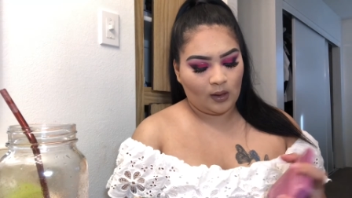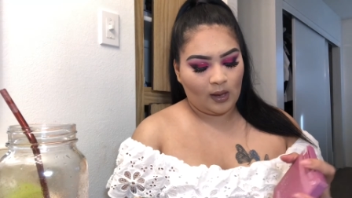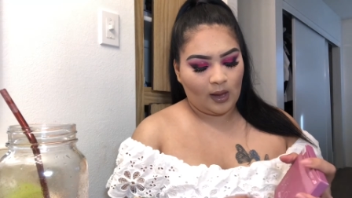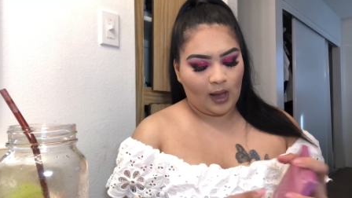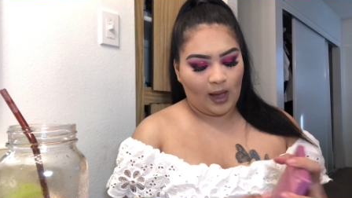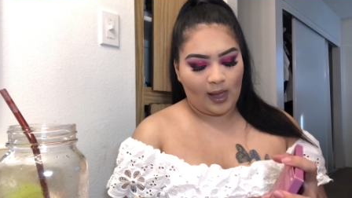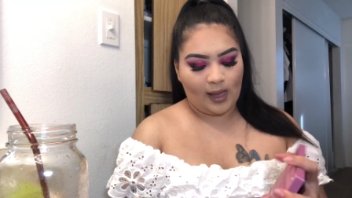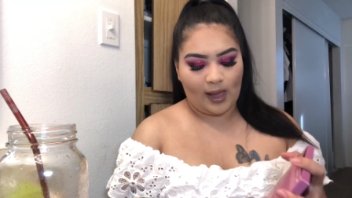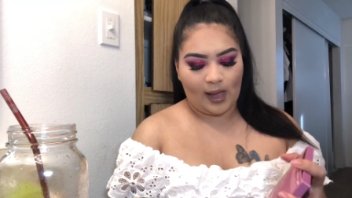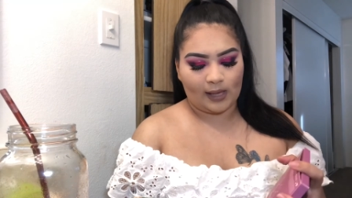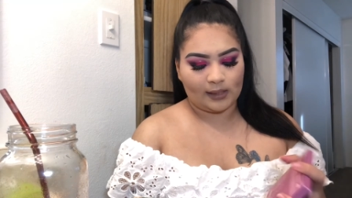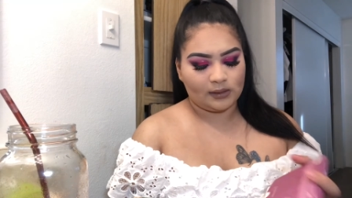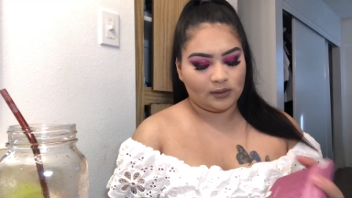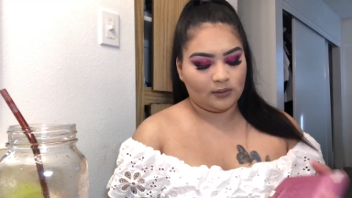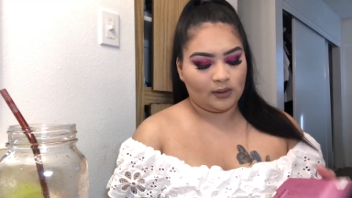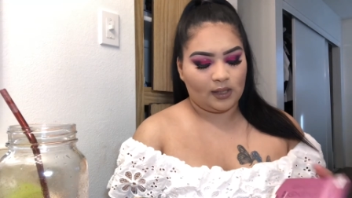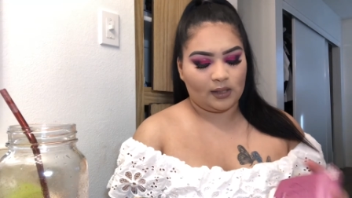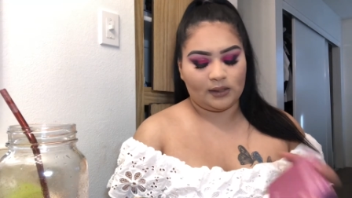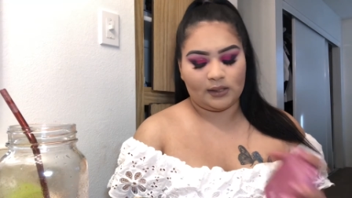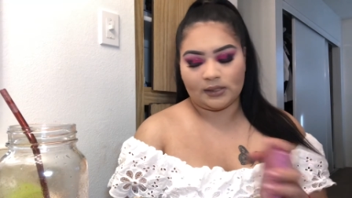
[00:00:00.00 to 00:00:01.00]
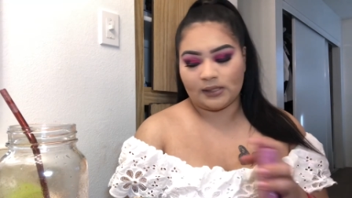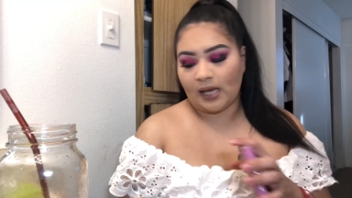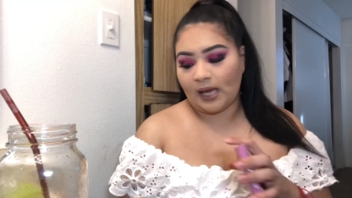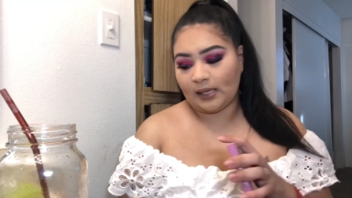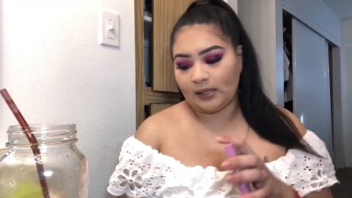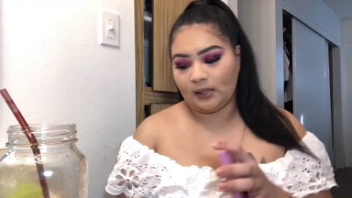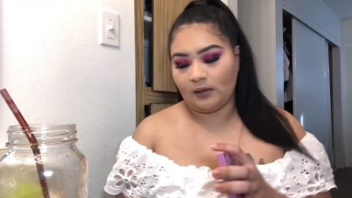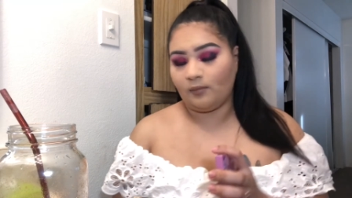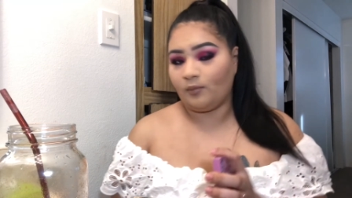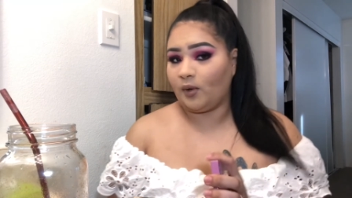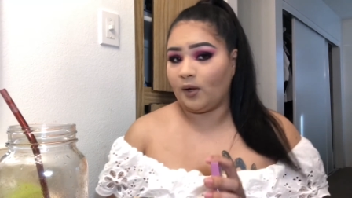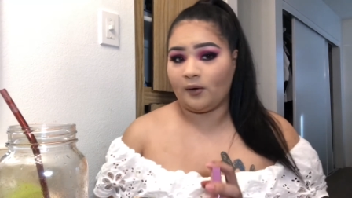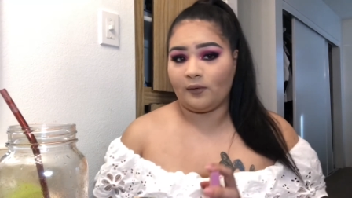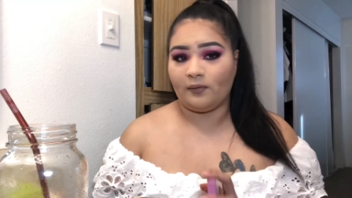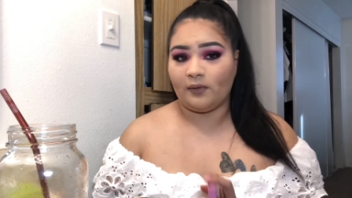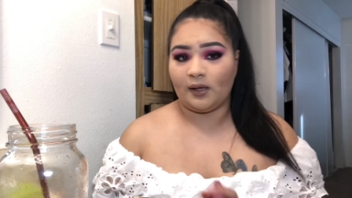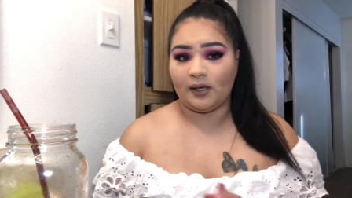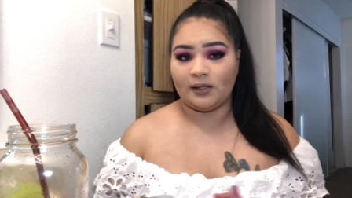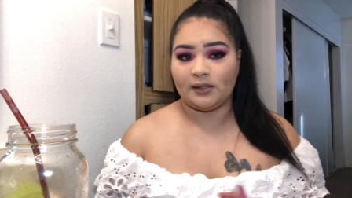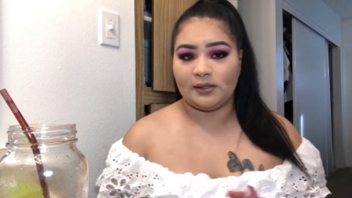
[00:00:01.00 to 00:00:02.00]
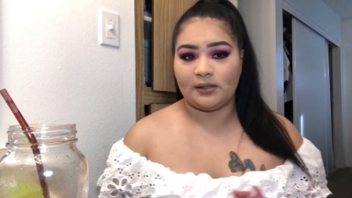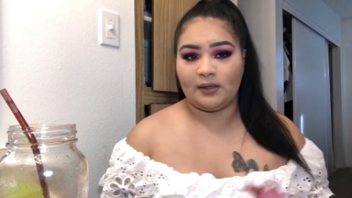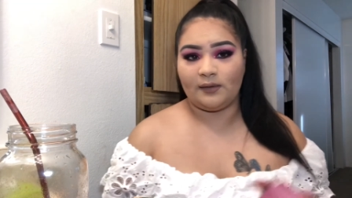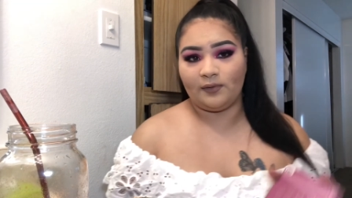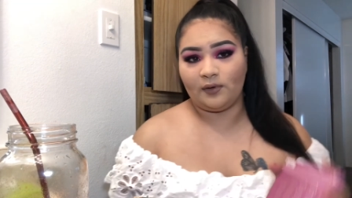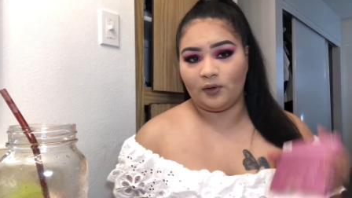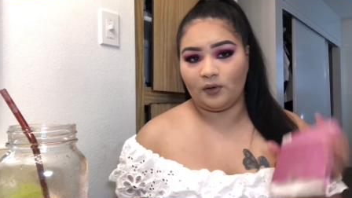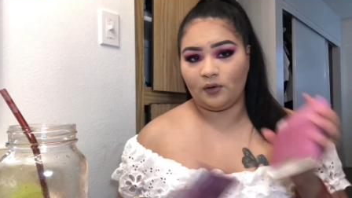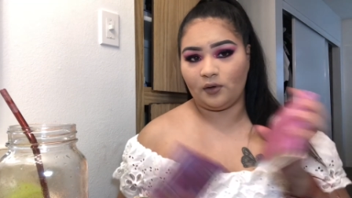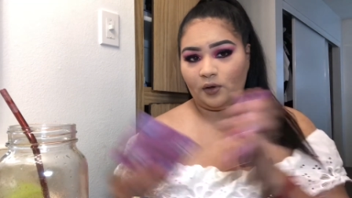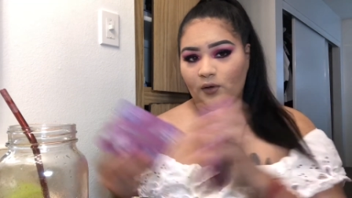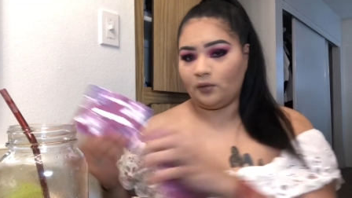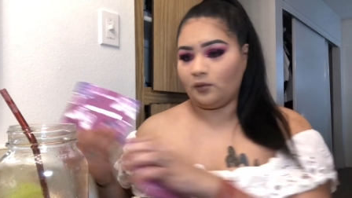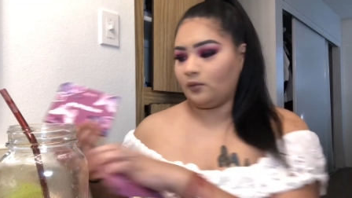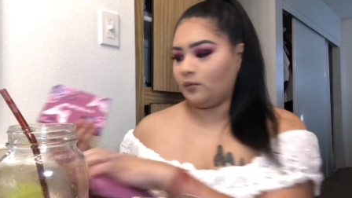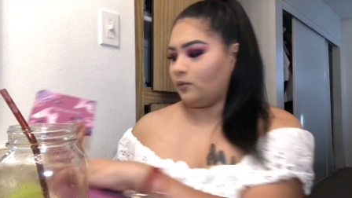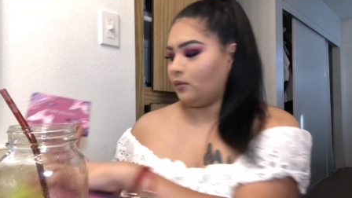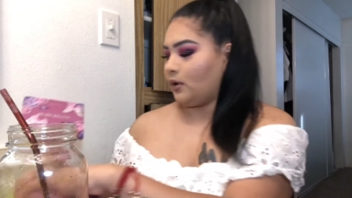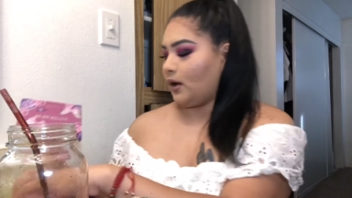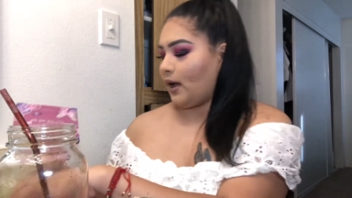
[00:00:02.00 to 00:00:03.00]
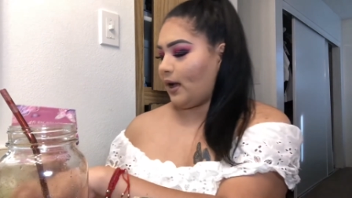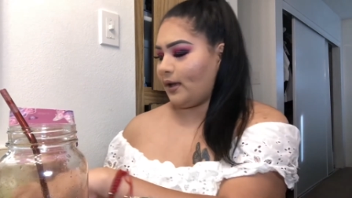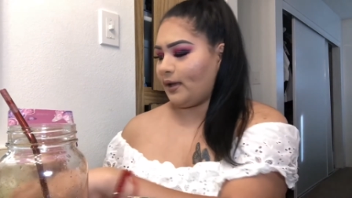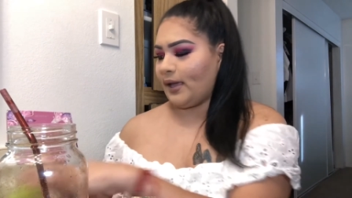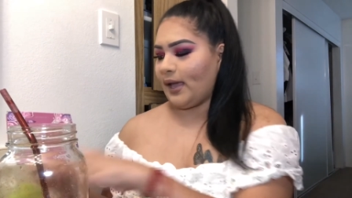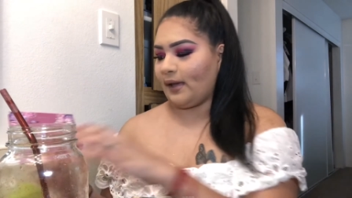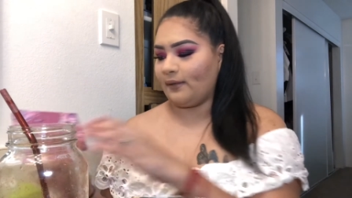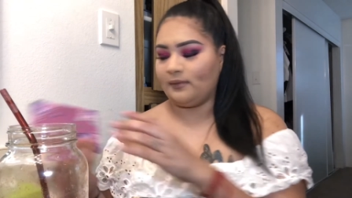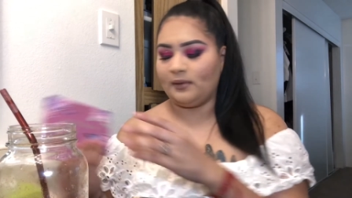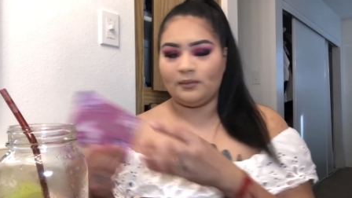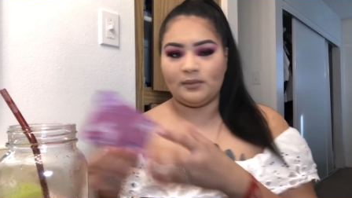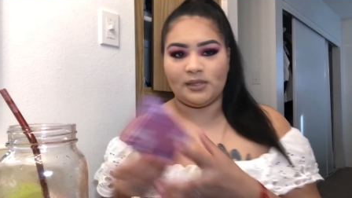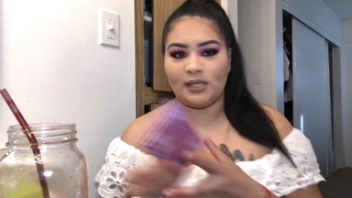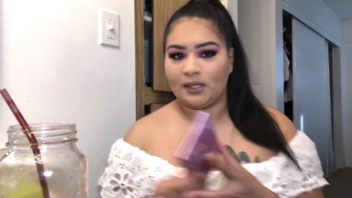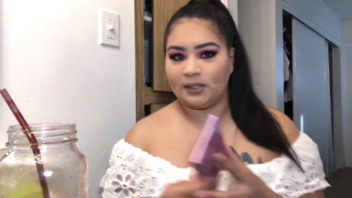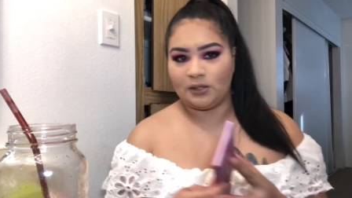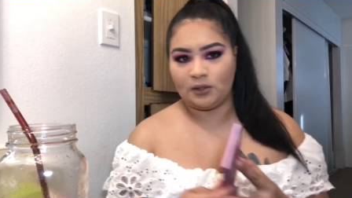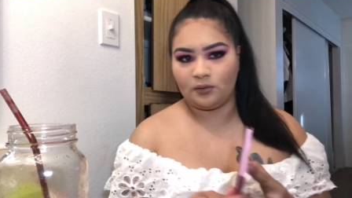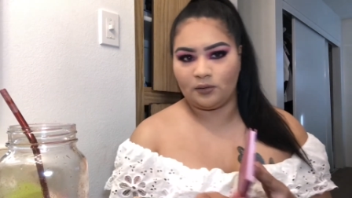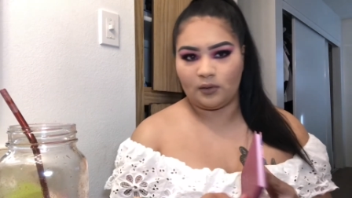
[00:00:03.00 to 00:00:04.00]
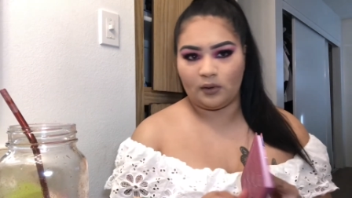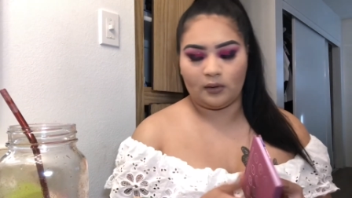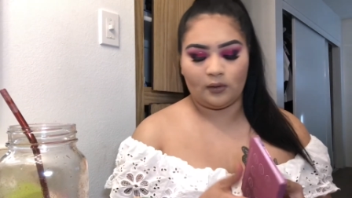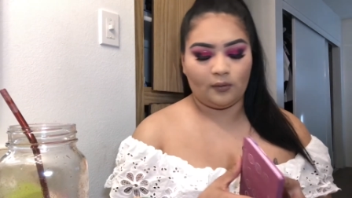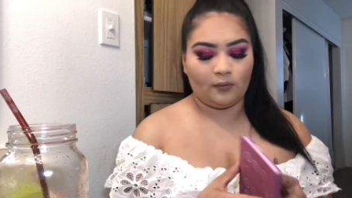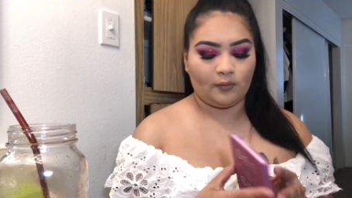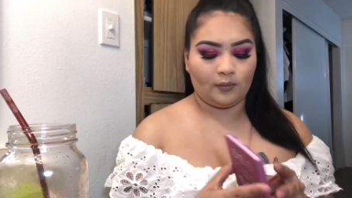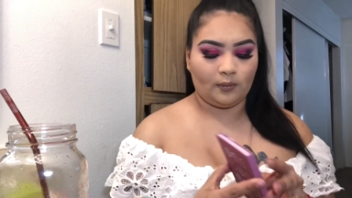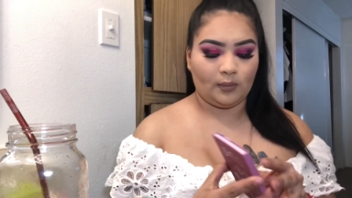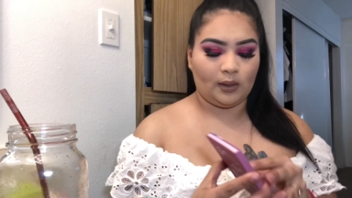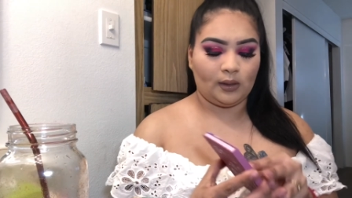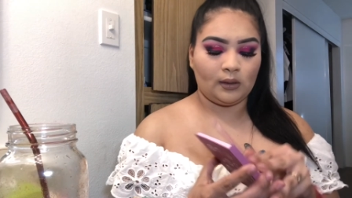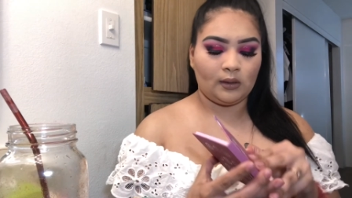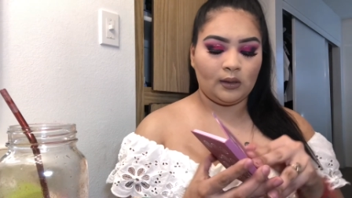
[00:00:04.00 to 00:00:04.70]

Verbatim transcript: I had to get these. I love butterflies. If you know, I have them tattooed all over me.